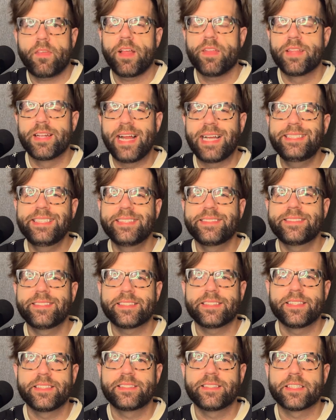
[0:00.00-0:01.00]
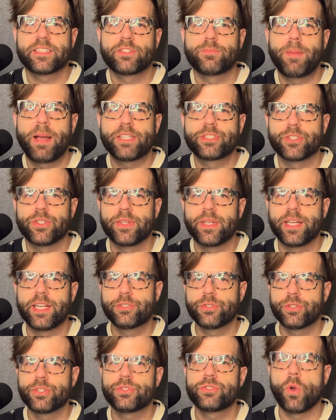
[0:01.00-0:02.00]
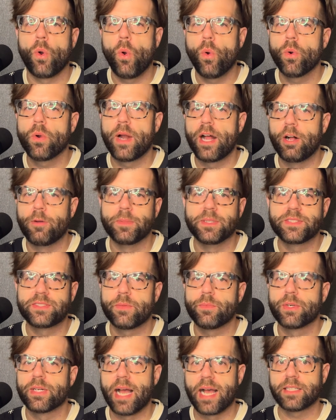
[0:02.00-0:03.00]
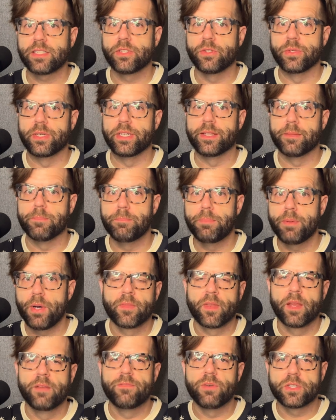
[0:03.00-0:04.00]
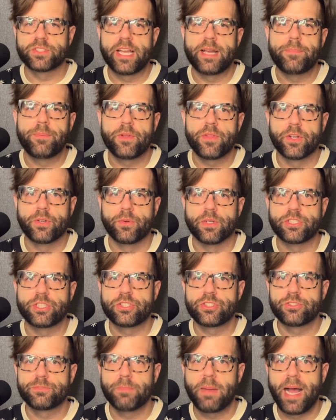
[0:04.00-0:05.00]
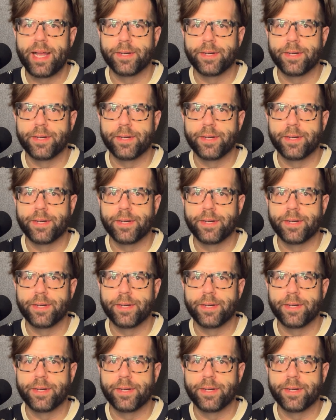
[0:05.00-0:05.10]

1966 special introduced horror elements that were not included in the book. For example, the Grinch's smile.